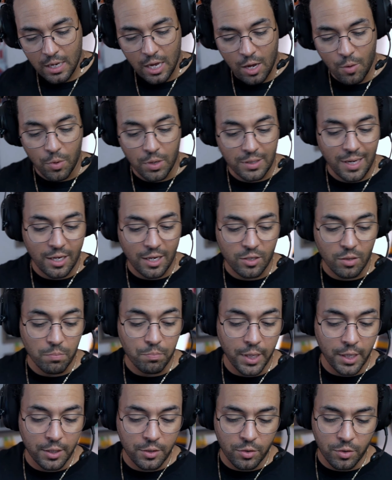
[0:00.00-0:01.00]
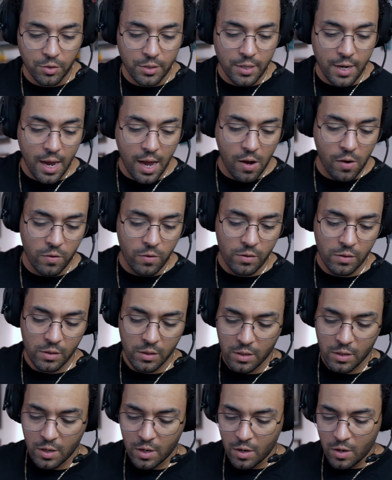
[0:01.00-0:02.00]
I'm going to take some pictures now.
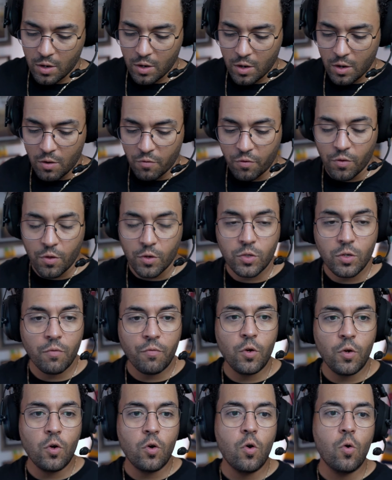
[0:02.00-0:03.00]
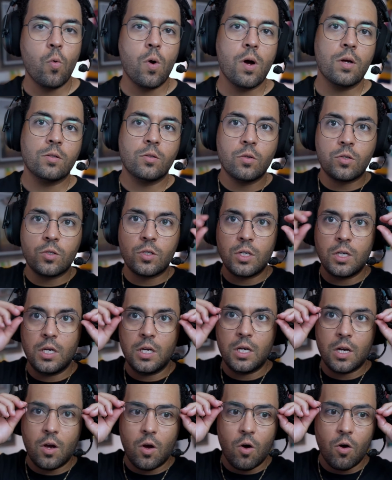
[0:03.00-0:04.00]
For those of you who wants to
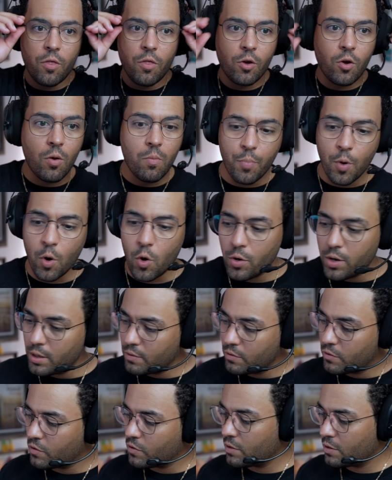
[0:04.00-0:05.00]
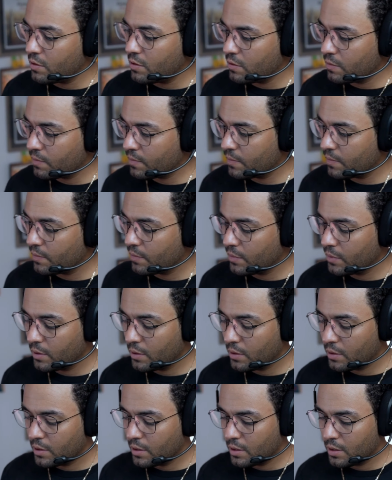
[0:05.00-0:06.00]
see all the components
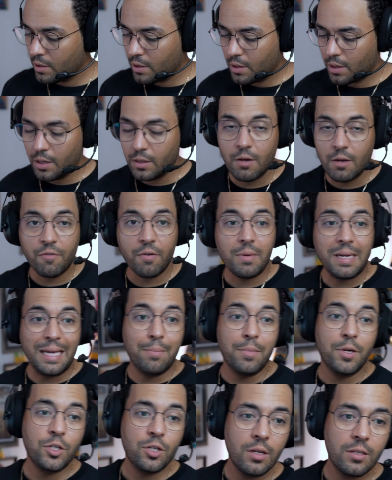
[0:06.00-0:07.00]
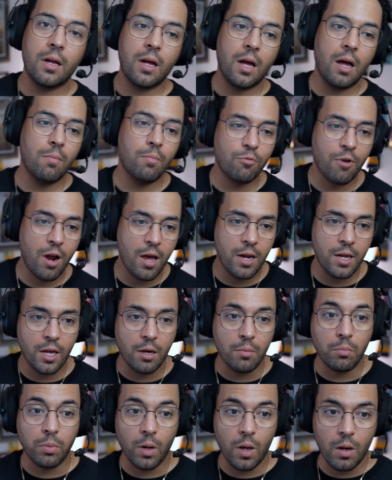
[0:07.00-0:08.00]
in different images, I'm writing a
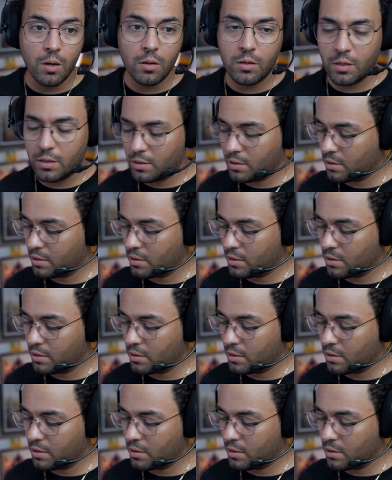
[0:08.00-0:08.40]
blog